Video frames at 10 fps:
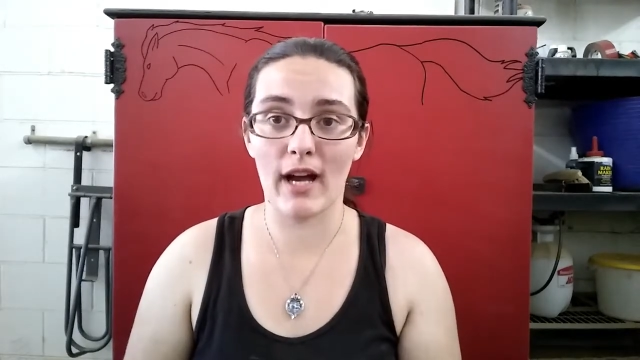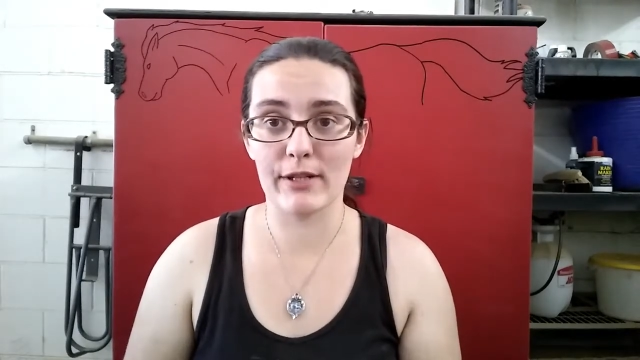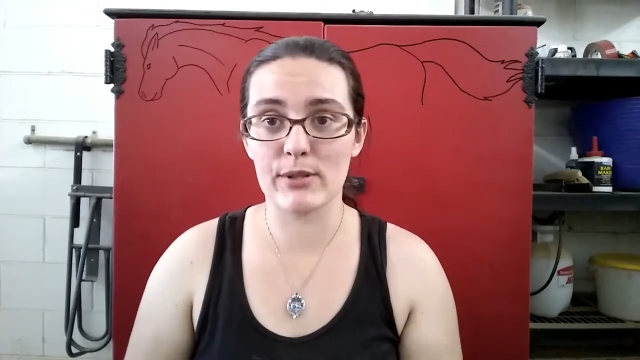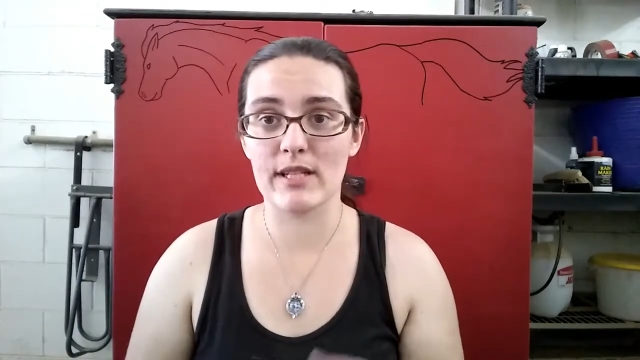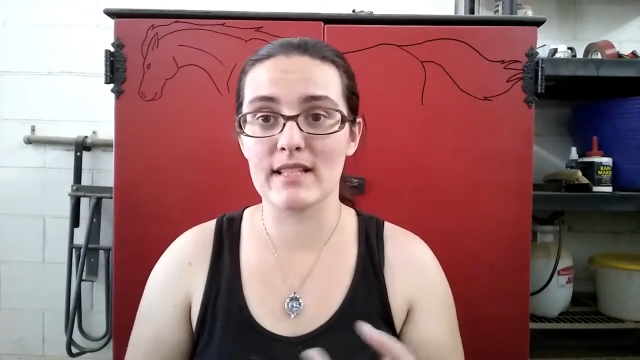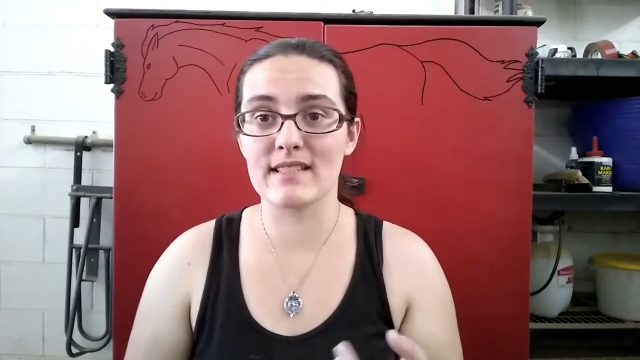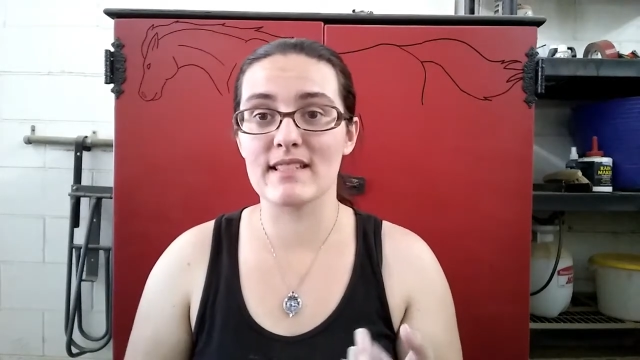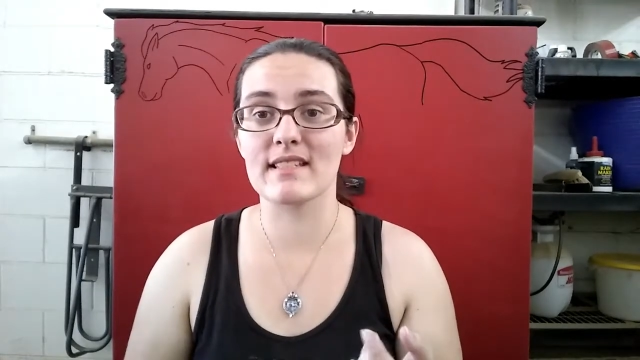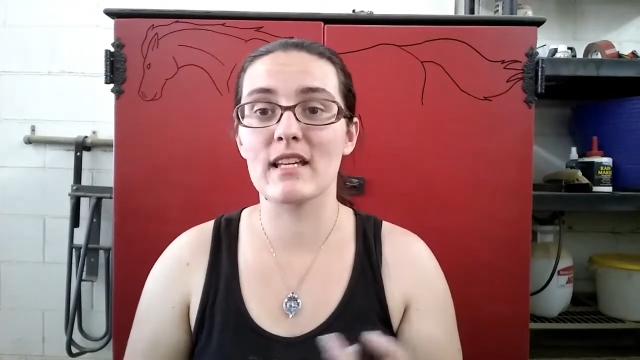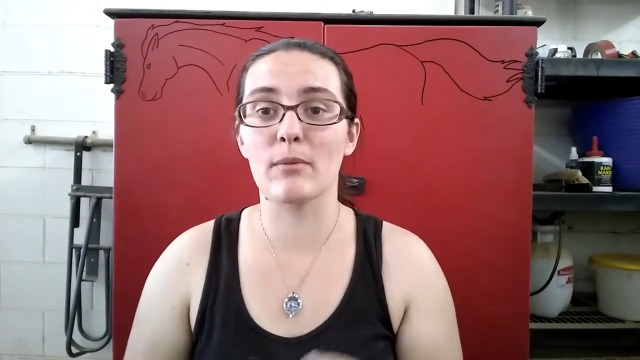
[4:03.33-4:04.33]
hydrated as
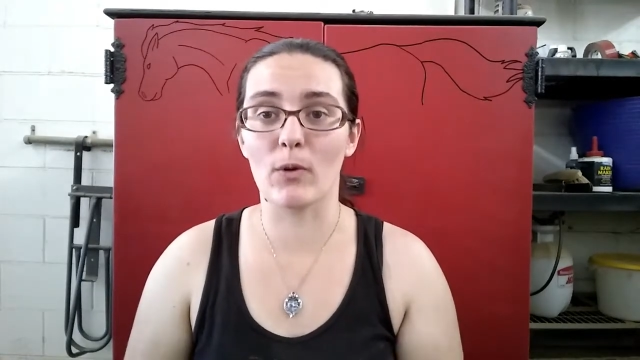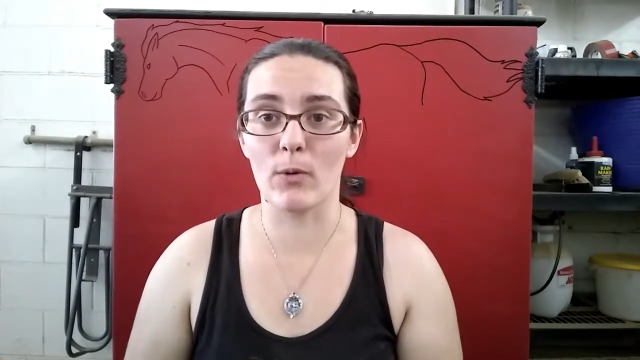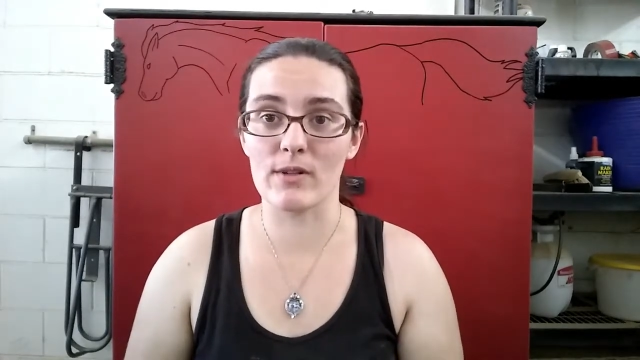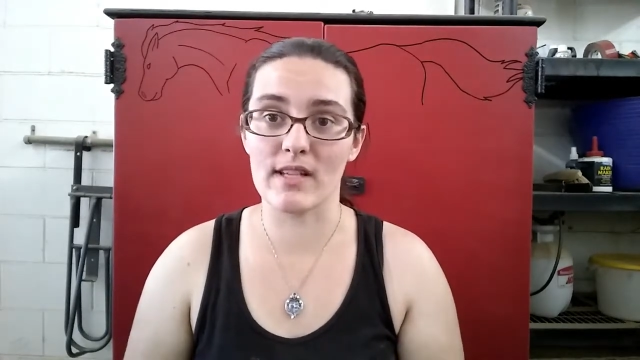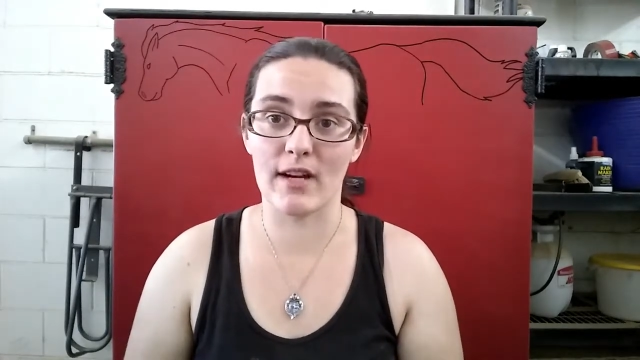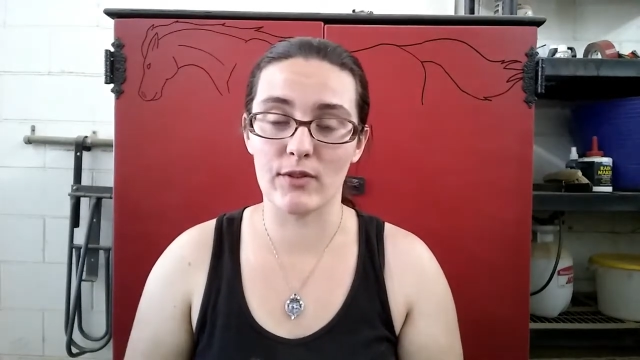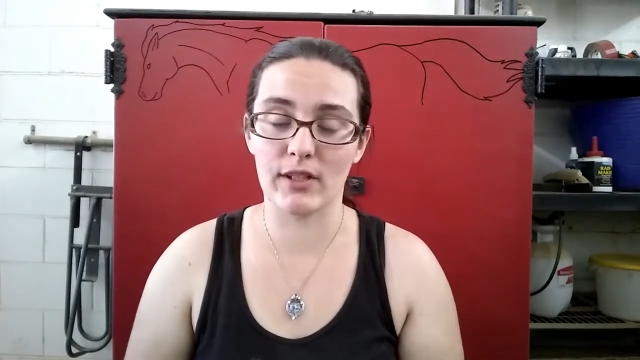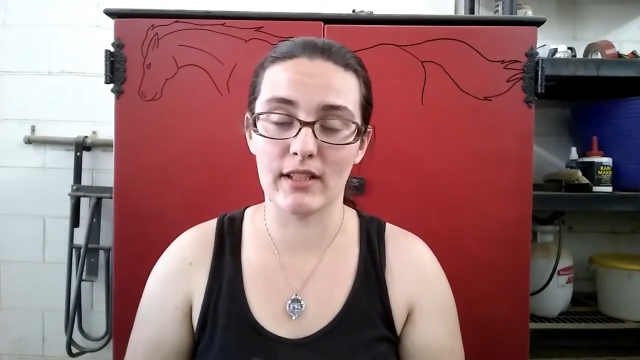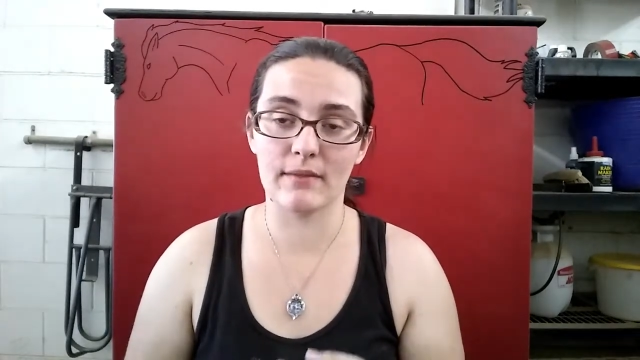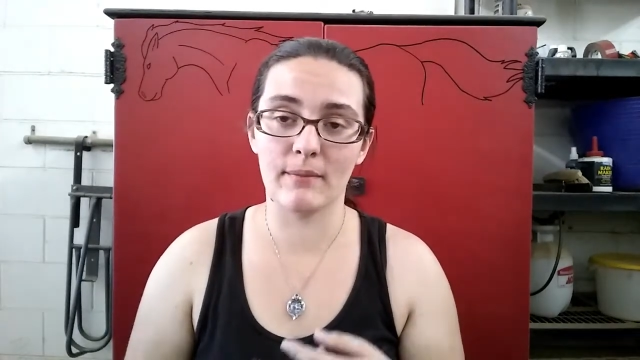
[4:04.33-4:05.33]
it is to keep your horse
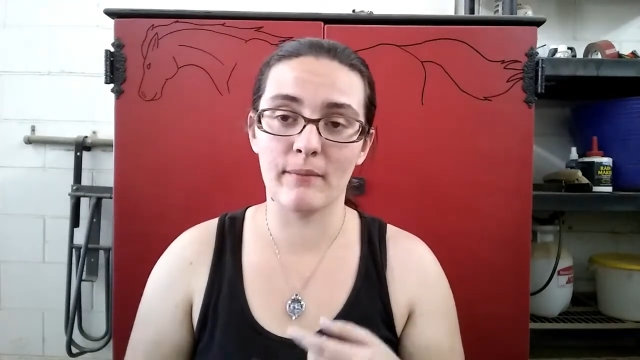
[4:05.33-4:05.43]
hydrated.